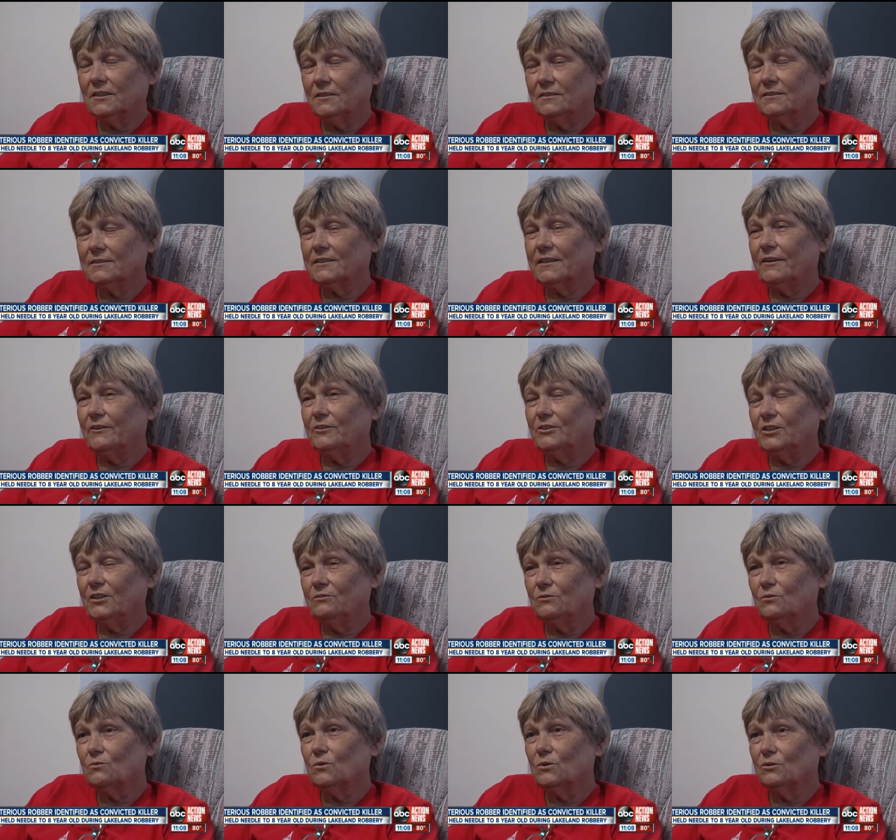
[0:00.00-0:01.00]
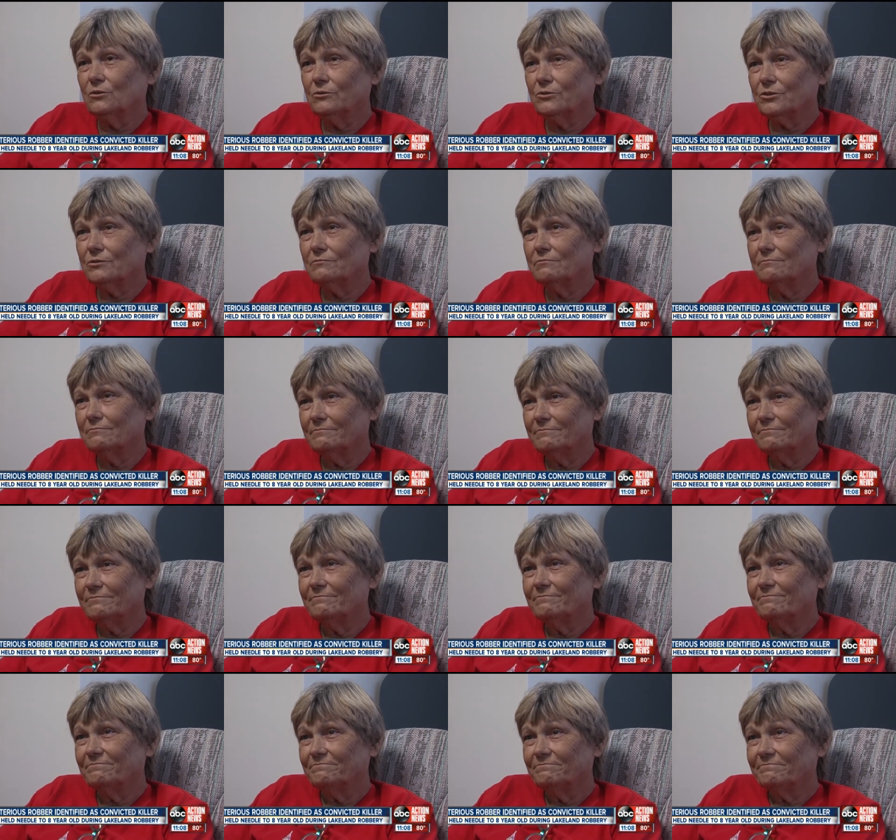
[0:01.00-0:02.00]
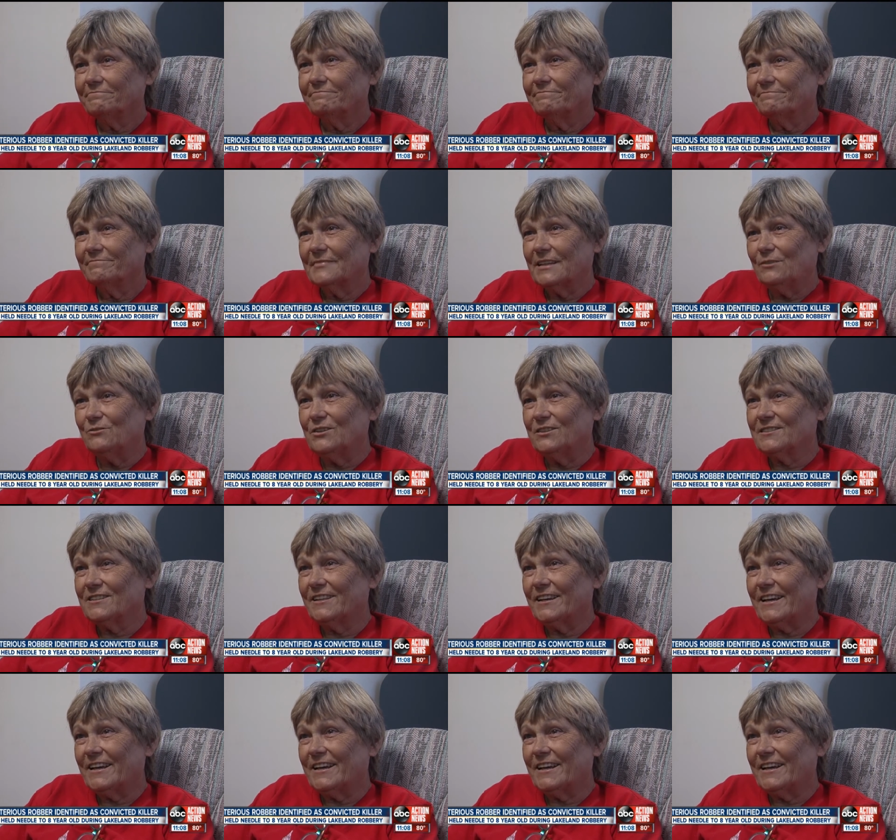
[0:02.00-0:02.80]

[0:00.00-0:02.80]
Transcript: does scare you even worse. I'm just